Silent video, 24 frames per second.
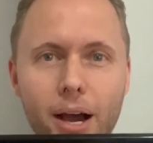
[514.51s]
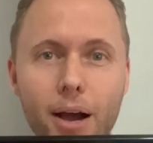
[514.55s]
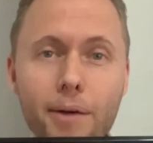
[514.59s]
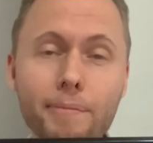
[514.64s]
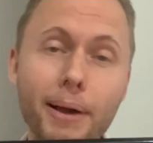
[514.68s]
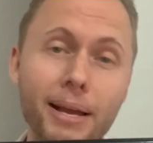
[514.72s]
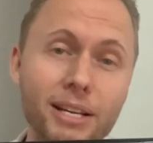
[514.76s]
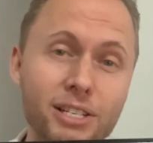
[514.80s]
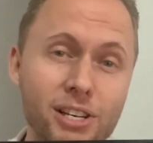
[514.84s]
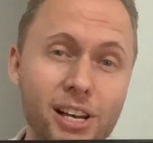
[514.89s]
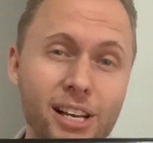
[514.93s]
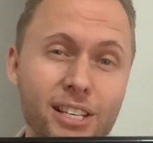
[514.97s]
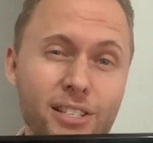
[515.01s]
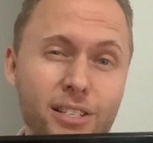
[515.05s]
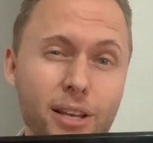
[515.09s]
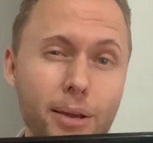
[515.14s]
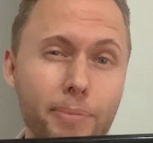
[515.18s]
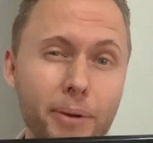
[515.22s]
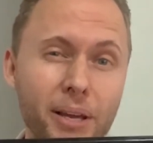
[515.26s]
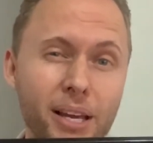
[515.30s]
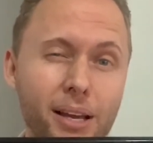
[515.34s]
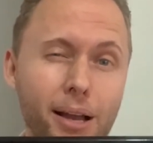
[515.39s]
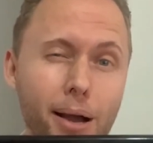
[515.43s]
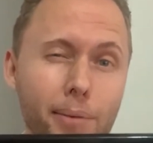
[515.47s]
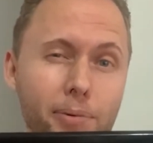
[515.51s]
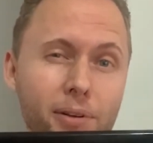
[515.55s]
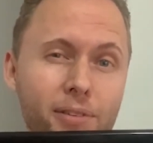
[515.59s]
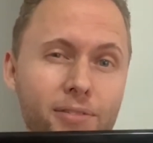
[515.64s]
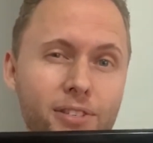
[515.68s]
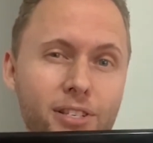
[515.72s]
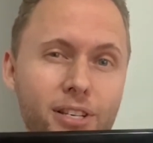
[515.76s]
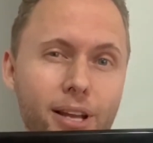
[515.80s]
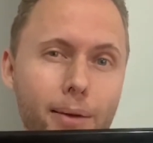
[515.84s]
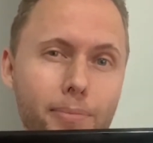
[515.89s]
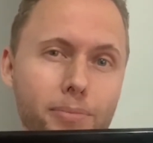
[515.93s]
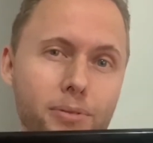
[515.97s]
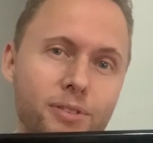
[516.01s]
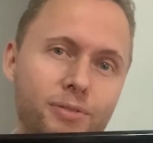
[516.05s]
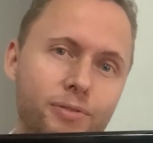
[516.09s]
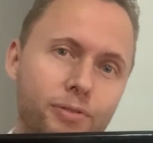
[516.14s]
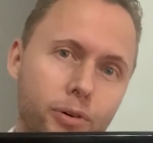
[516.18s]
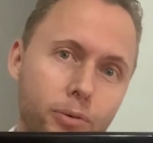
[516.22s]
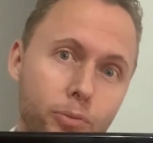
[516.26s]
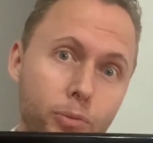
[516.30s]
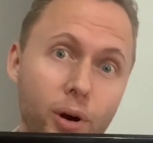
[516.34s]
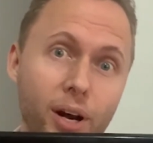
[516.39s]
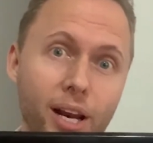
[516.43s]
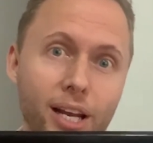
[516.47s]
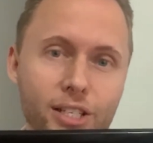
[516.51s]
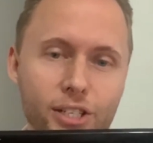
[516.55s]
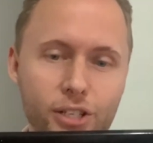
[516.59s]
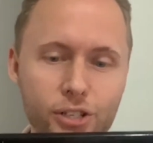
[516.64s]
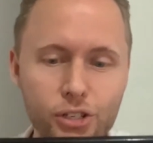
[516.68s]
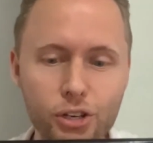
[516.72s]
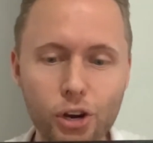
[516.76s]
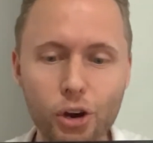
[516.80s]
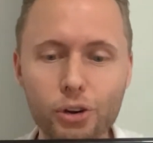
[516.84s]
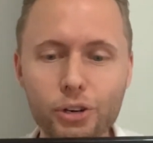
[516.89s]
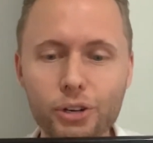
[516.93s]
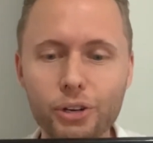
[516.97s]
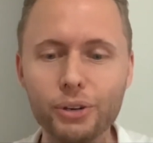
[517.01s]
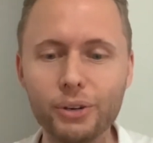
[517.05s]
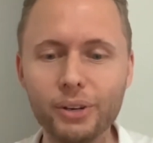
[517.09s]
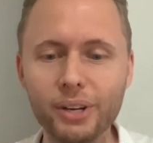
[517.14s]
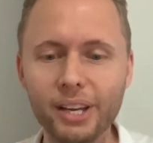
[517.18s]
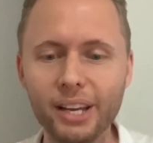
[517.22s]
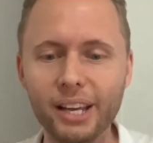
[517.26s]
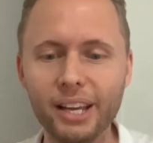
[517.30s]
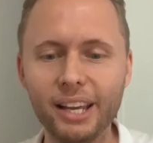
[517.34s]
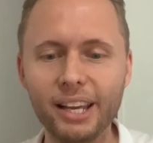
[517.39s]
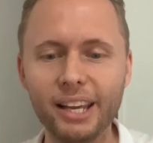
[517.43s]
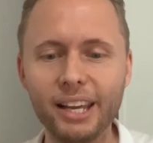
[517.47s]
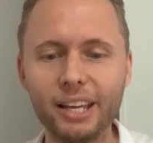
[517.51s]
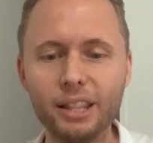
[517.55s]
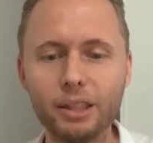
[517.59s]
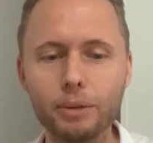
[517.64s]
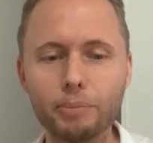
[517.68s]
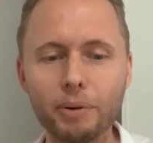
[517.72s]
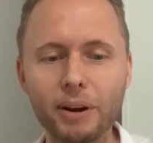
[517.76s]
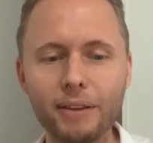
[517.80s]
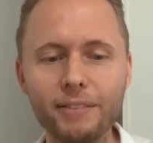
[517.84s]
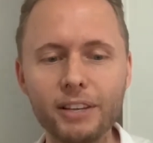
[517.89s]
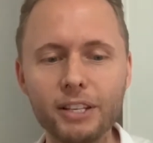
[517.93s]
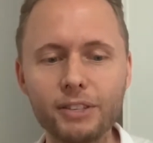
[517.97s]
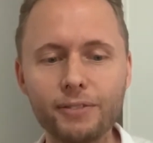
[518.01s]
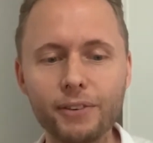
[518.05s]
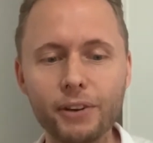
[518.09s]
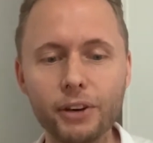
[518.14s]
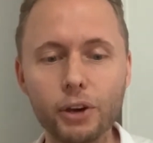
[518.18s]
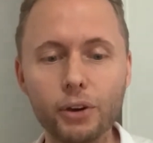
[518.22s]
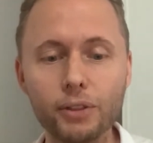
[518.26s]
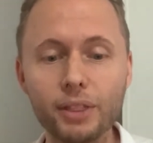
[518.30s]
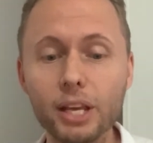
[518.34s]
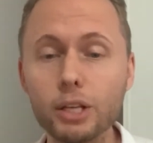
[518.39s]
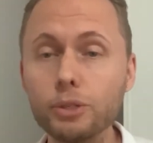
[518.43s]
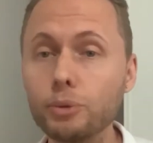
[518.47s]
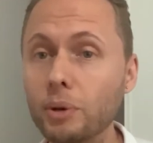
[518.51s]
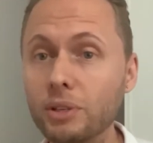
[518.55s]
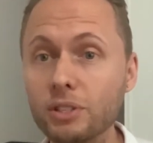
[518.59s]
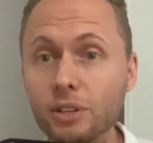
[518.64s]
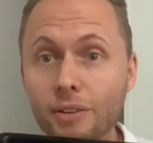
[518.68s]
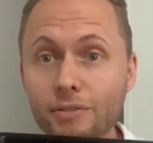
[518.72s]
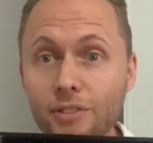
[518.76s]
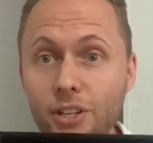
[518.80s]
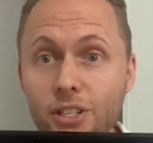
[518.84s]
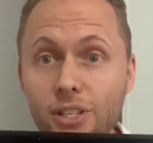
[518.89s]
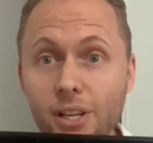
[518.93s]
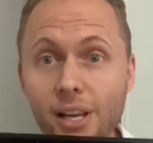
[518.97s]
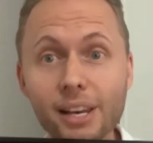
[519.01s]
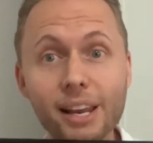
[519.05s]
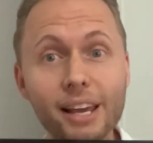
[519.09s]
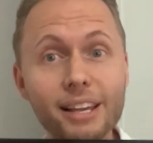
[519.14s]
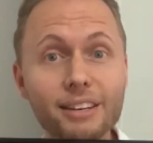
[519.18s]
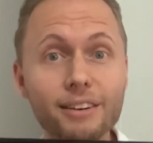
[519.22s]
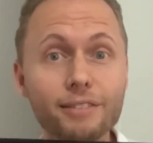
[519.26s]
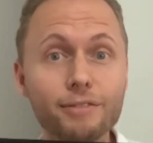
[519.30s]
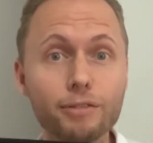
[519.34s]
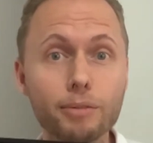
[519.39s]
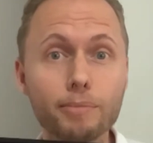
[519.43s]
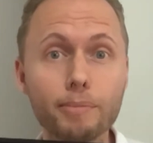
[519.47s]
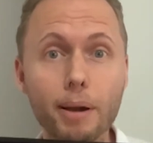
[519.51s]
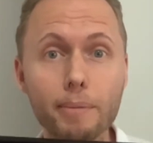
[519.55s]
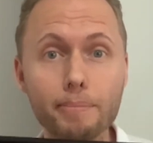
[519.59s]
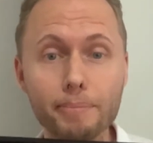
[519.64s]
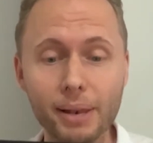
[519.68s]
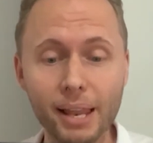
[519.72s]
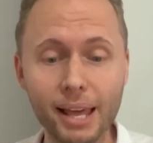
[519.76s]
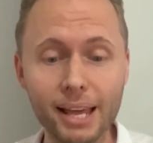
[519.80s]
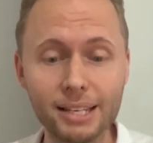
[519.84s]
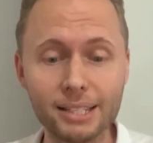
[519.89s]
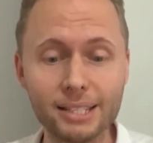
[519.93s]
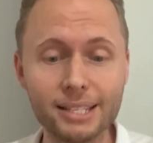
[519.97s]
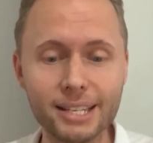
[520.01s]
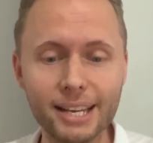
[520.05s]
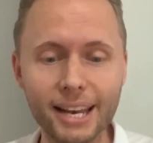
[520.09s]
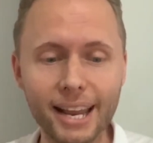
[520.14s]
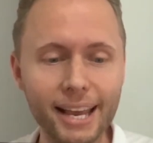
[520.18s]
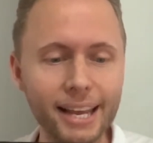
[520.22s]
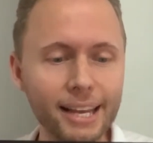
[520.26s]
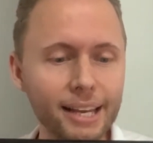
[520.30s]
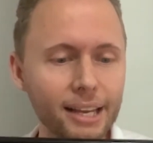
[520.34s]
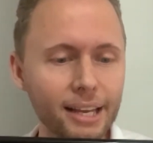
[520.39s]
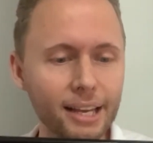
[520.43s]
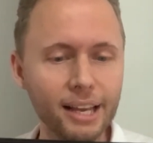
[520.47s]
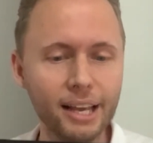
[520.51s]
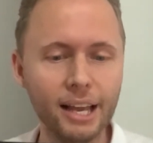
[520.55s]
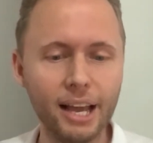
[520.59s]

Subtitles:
I'm actually skipping a couple of steps from what I just showed you in the previous video. These ones I've just collected from my plant today.